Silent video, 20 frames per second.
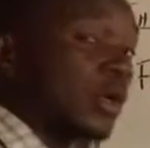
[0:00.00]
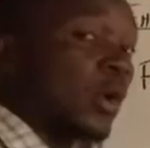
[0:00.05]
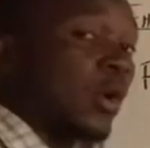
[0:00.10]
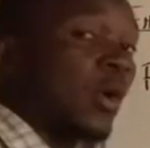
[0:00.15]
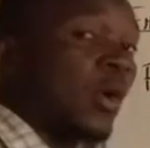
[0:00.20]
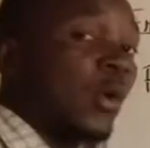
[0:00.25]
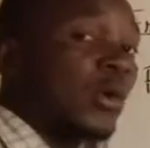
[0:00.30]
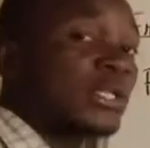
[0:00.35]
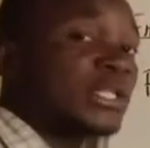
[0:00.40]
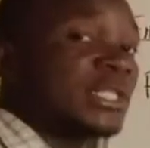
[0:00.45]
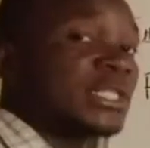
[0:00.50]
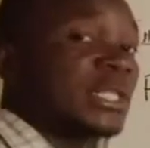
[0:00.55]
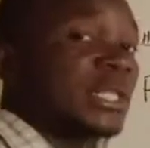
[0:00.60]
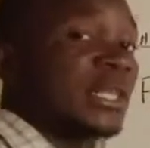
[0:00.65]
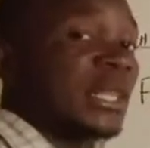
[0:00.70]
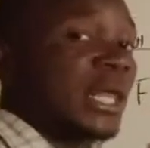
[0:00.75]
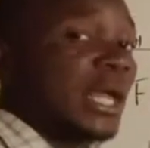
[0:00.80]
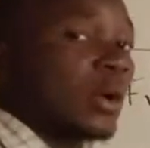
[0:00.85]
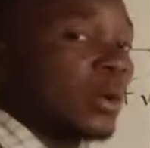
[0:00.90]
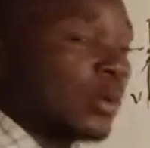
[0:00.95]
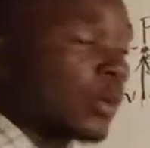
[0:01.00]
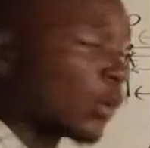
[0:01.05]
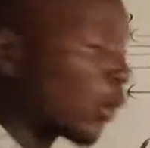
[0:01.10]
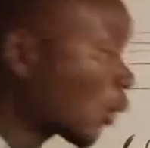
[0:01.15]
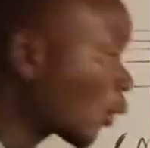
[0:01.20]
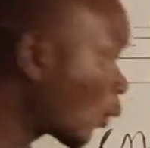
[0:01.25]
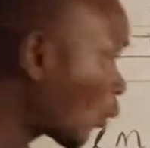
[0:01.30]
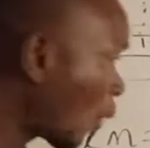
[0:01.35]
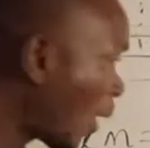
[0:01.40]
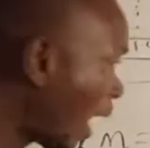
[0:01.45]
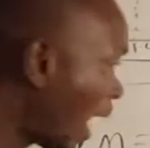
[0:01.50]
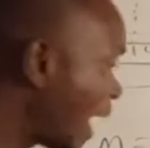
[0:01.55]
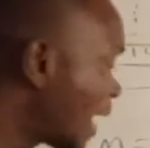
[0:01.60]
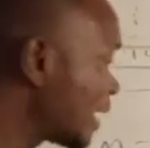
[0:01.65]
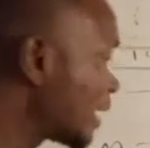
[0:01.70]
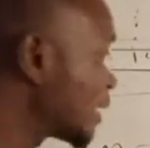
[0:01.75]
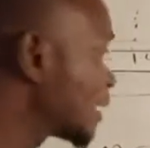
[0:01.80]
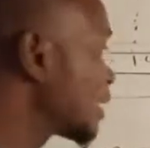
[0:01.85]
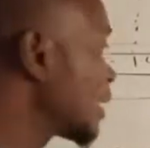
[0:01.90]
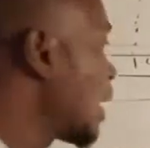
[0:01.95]
called the
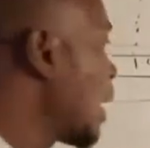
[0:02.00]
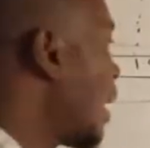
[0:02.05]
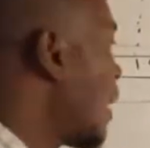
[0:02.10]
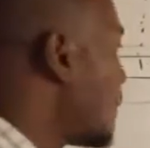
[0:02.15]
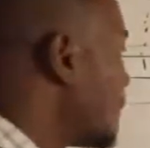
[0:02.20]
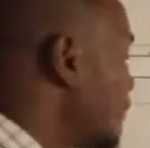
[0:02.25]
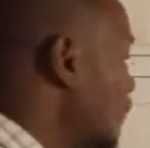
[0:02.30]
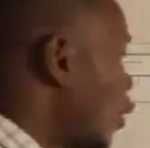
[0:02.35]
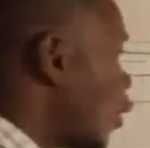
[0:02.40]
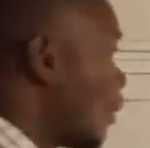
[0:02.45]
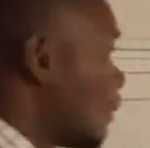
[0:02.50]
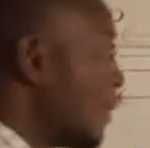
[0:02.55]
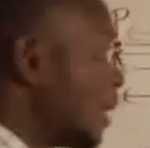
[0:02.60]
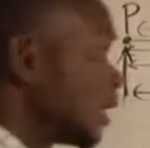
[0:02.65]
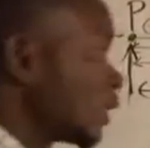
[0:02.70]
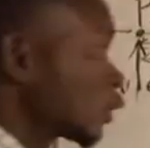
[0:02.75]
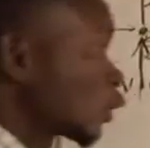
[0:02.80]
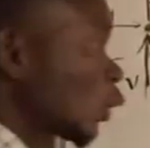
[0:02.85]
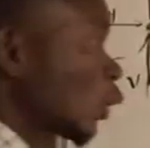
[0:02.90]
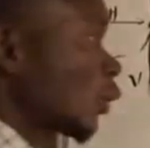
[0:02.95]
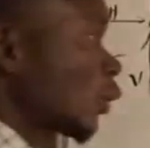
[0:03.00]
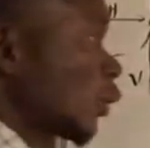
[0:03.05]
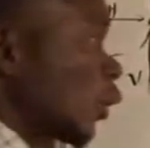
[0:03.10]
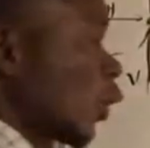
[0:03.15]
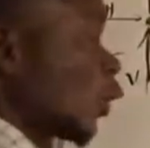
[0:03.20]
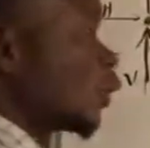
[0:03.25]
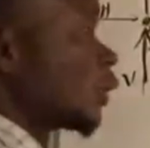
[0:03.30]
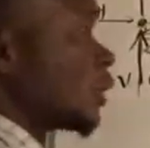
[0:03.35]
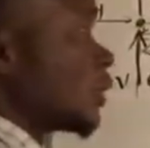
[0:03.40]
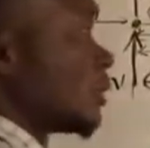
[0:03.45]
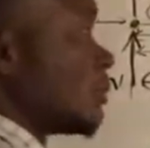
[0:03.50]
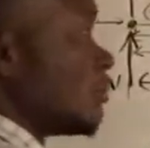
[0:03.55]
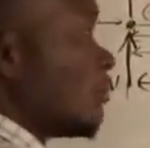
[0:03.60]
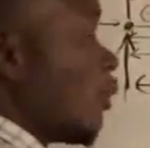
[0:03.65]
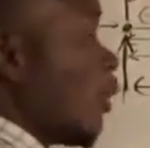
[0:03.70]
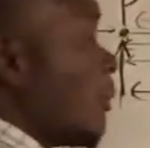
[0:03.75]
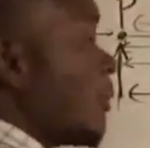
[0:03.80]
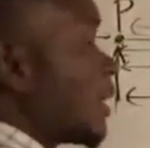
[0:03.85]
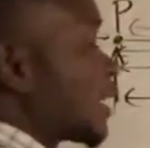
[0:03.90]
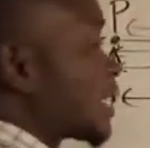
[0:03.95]
clockwise moment. So those
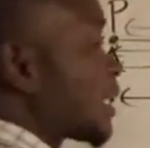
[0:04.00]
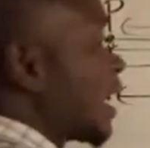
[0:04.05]
moments